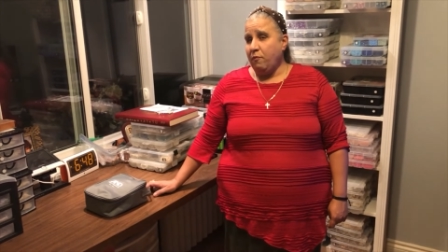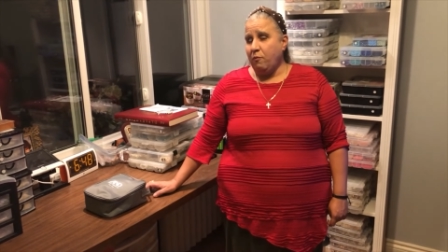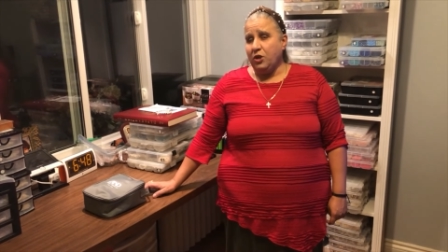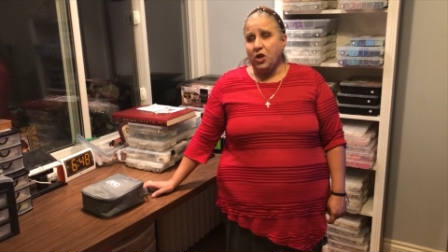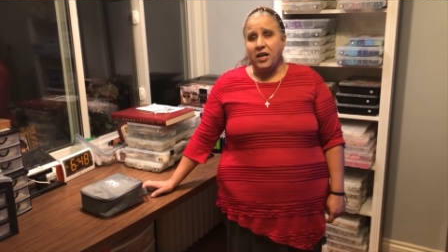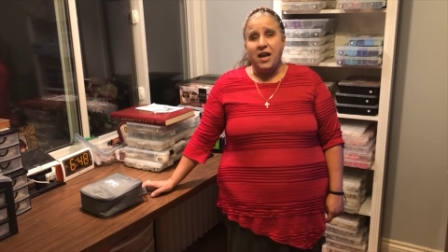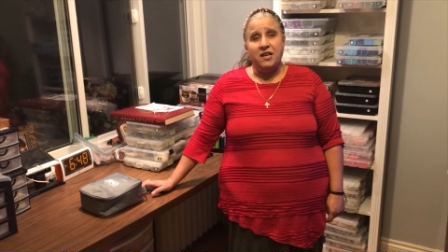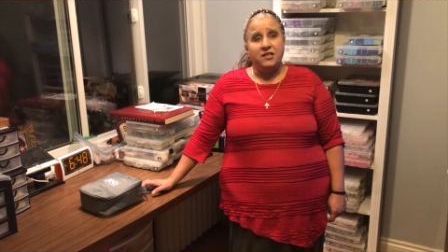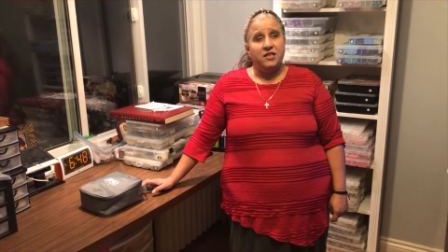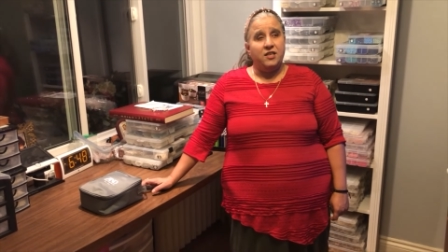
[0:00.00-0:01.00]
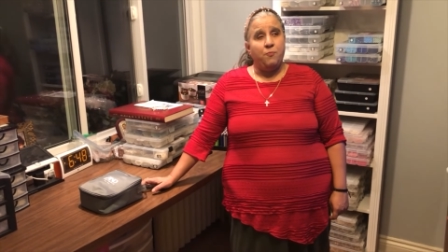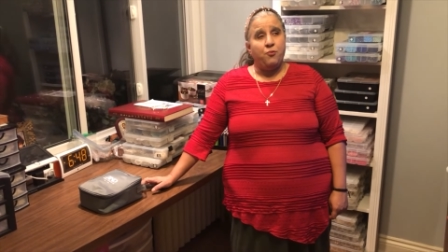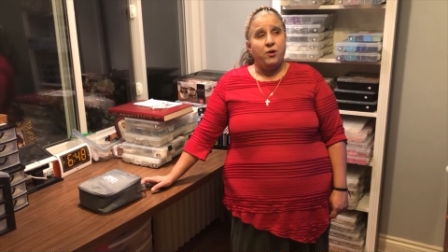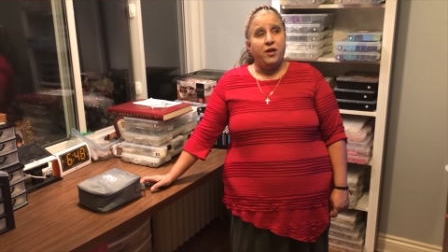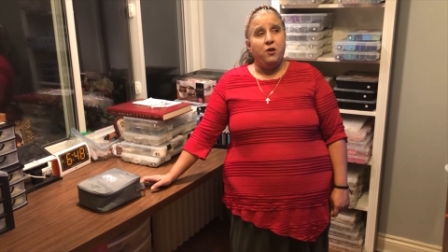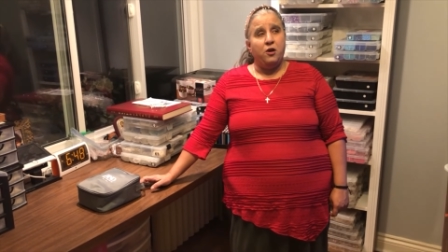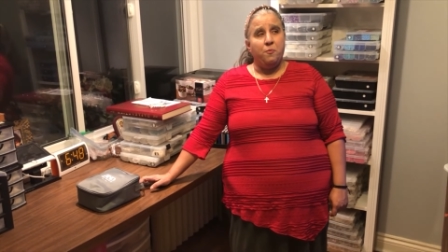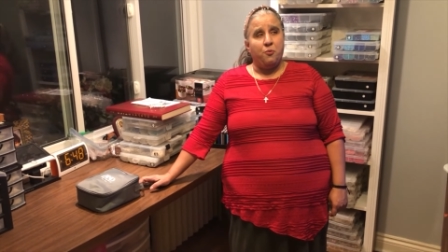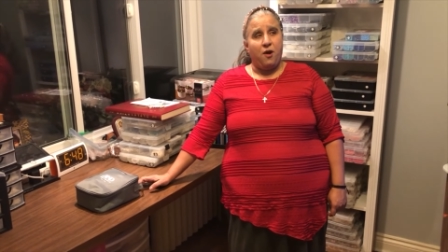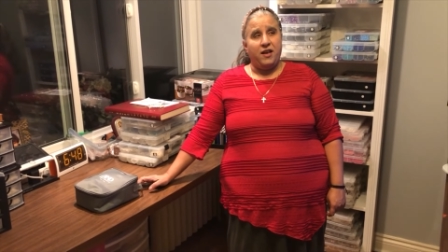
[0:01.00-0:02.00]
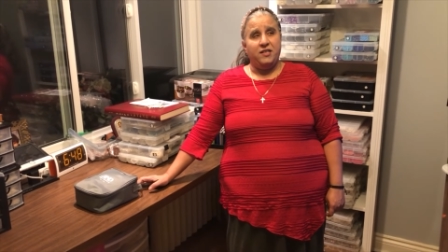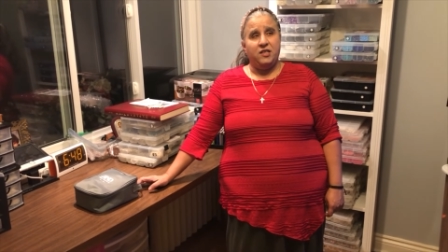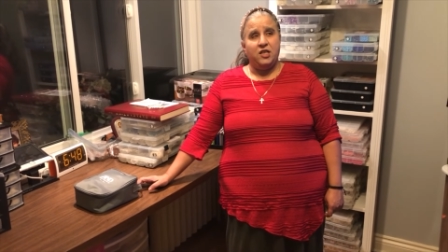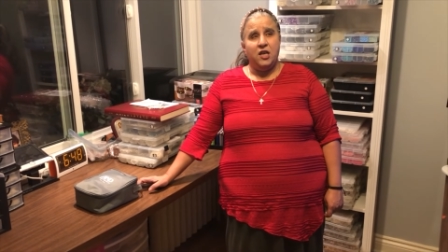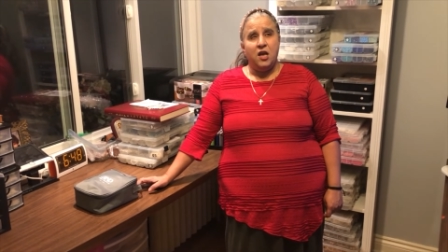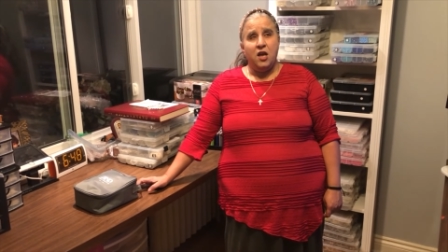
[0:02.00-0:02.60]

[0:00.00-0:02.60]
which I guess is a pretty good price